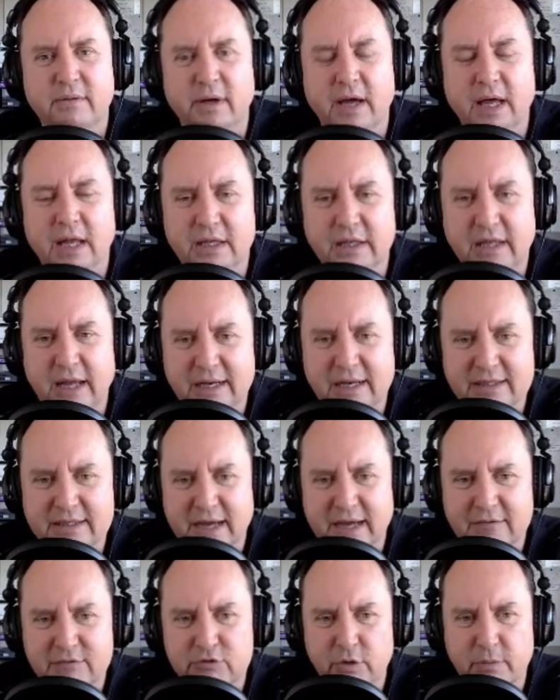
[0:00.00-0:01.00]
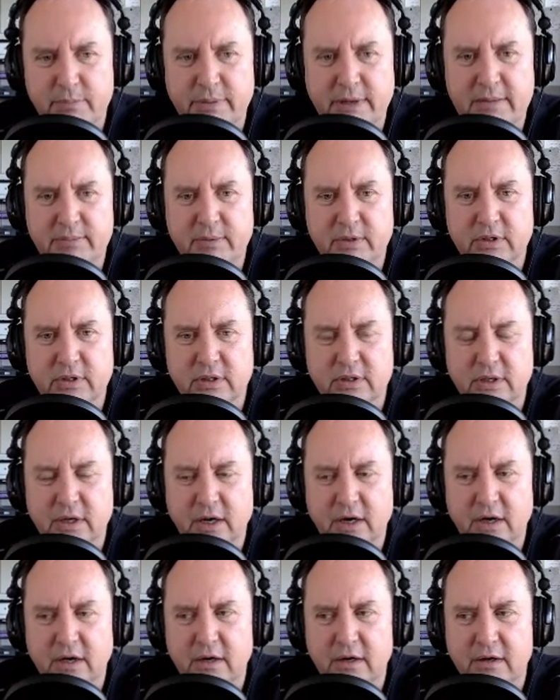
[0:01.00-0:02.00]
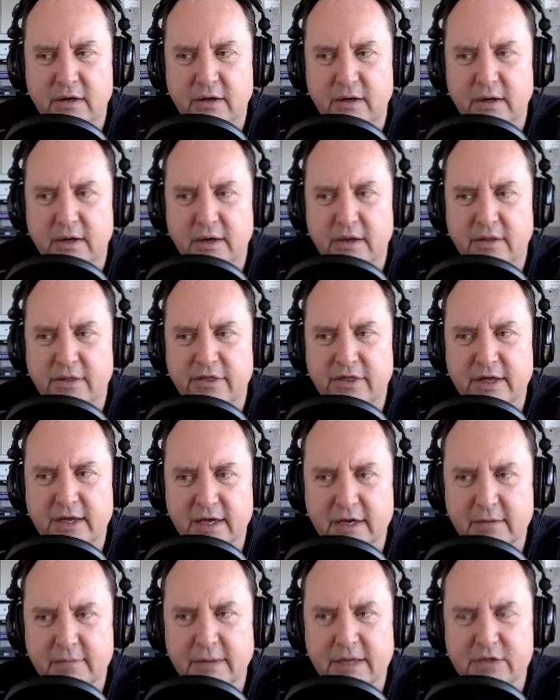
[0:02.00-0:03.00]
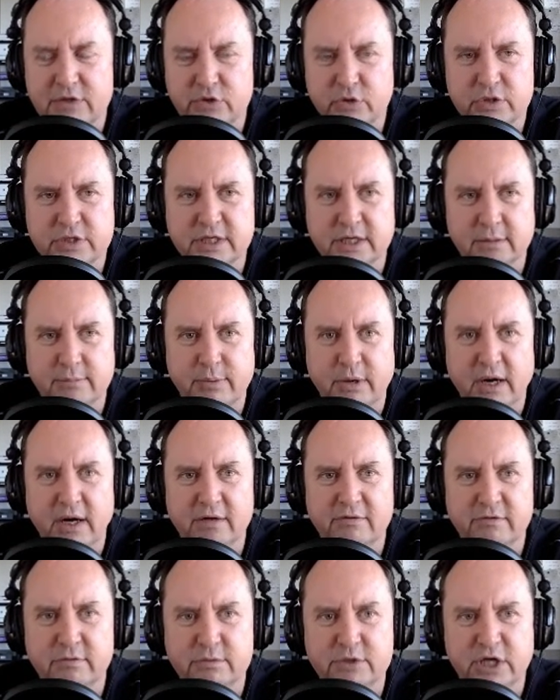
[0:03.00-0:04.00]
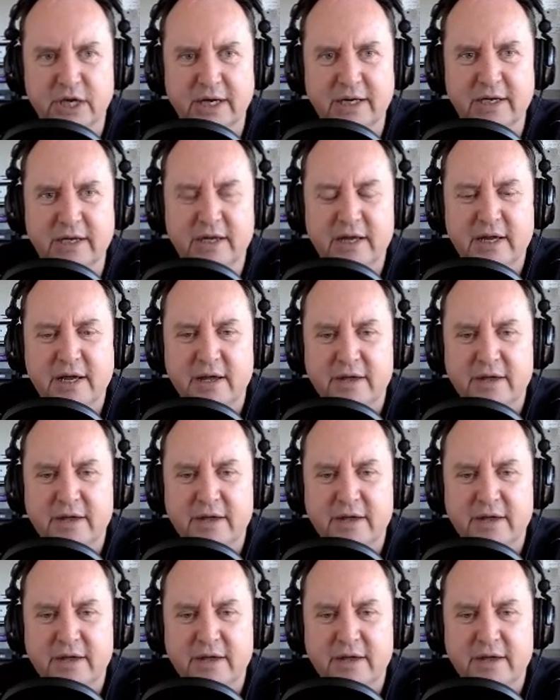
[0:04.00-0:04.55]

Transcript: a lot of times when people are thinking about sourcing a product from China,